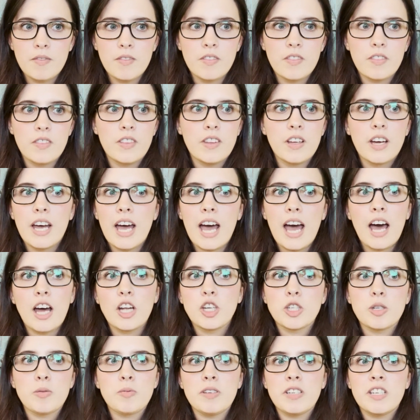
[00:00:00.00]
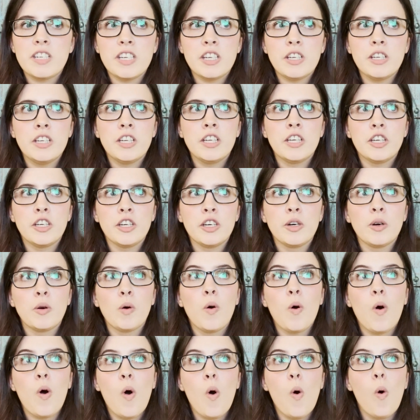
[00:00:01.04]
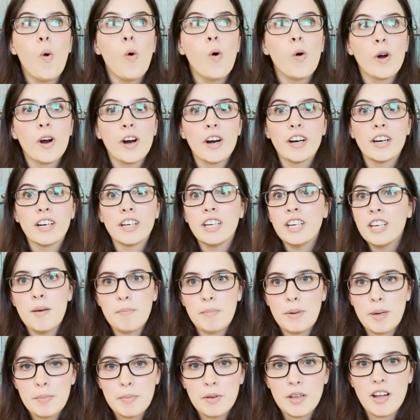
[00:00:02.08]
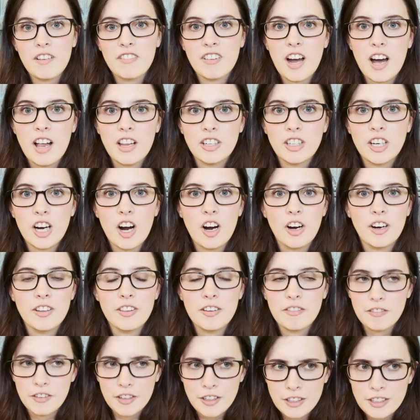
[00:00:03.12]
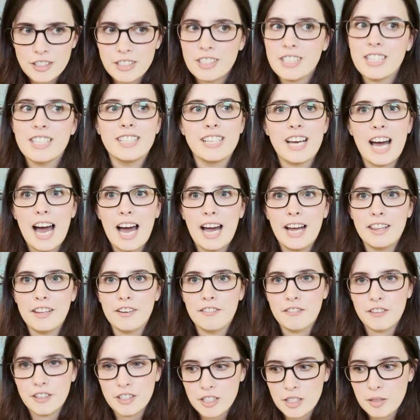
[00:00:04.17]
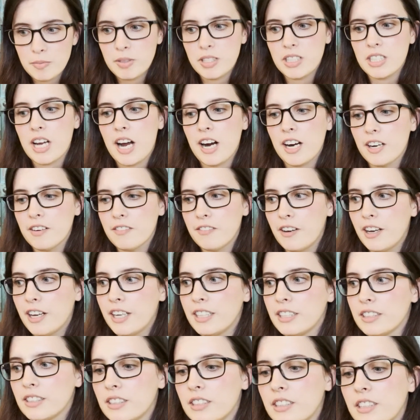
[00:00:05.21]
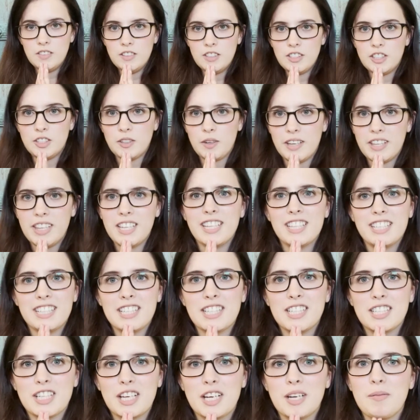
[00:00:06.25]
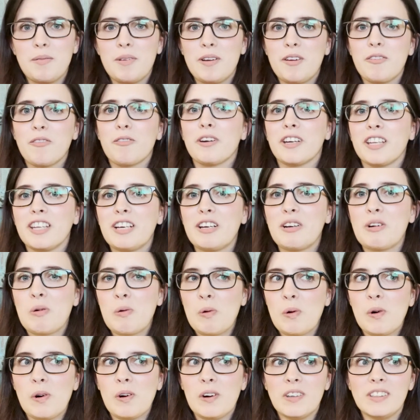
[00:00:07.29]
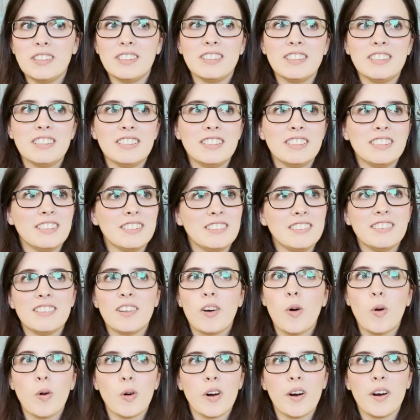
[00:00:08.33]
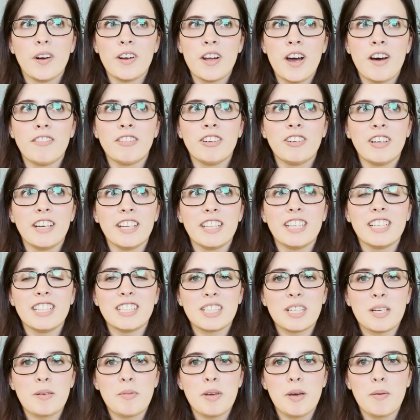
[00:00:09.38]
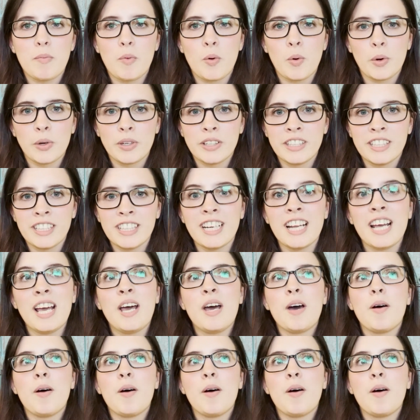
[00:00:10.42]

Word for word: The LGBTQ or people of color are the first to die, the first to be sacrificed. So I think this is going to be a really cool horror novel. I think it's going to be important.